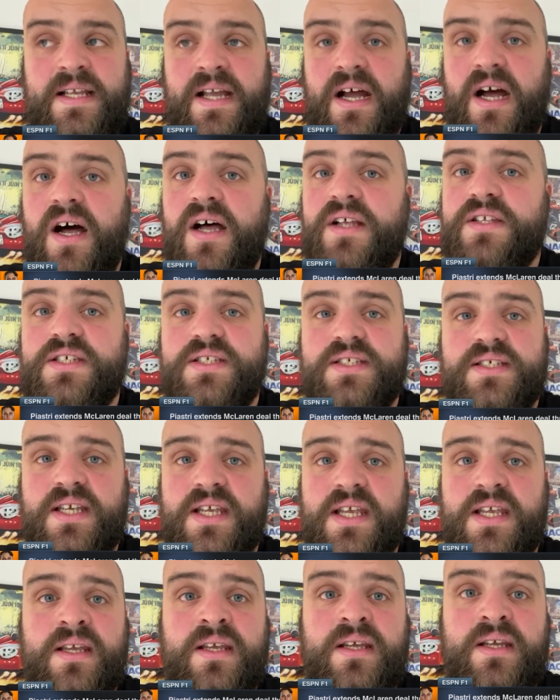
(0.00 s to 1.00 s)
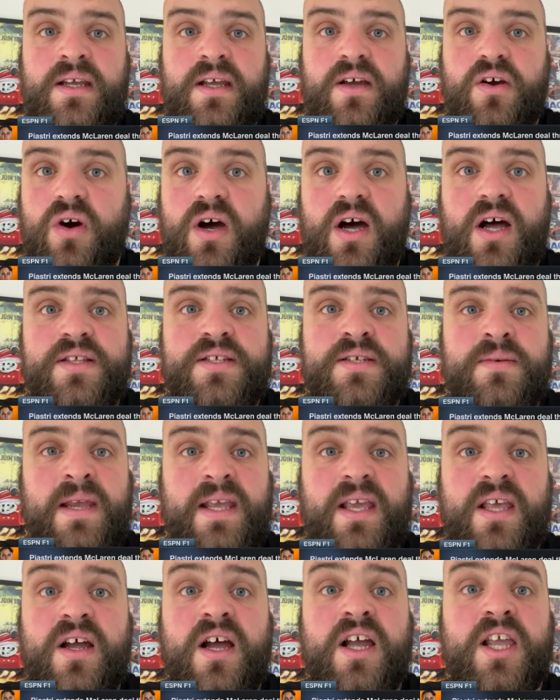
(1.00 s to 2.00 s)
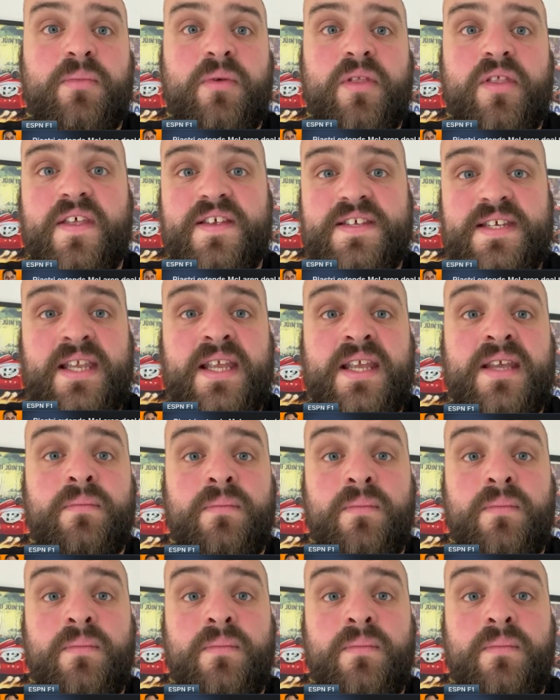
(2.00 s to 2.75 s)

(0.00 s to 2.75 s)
hard to see or hard to make an argument that there's any